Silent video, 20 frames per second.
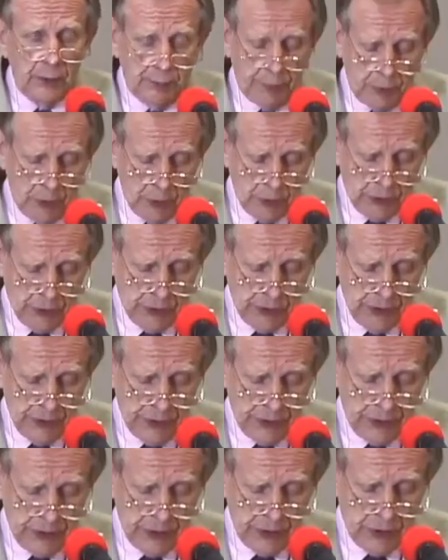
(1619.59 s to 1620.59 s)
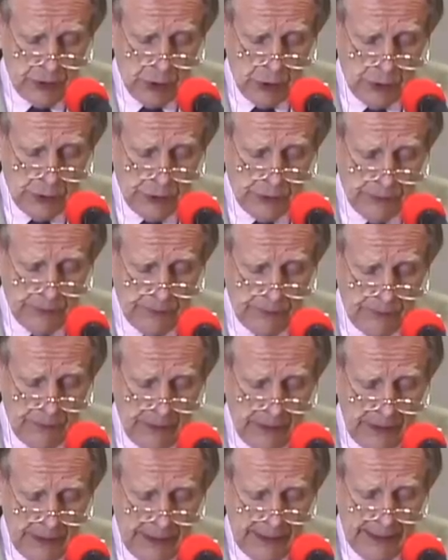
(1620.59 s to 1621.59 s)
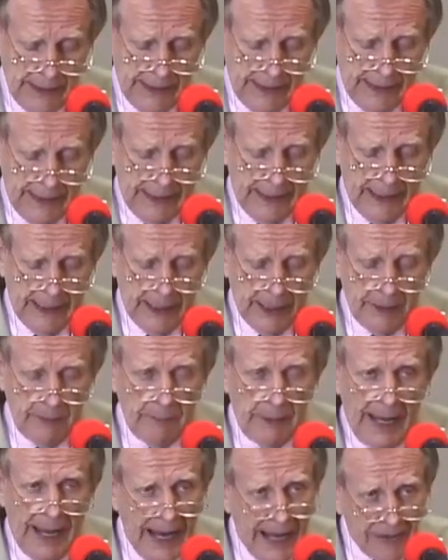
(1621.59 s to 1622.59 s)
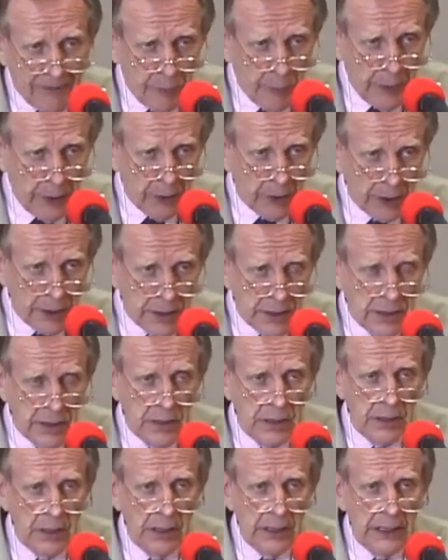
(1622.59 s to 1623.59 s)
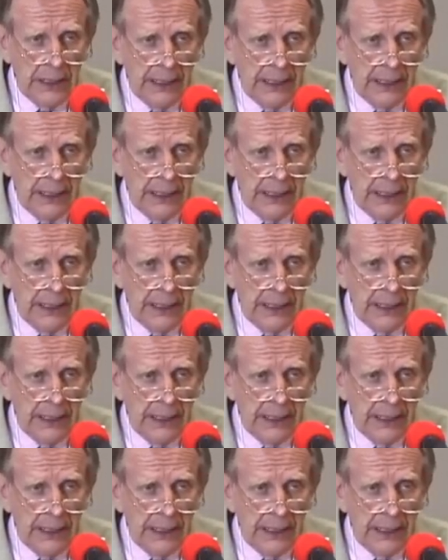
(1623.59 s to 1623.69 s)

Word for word: approaches to Joseph uh, have merits.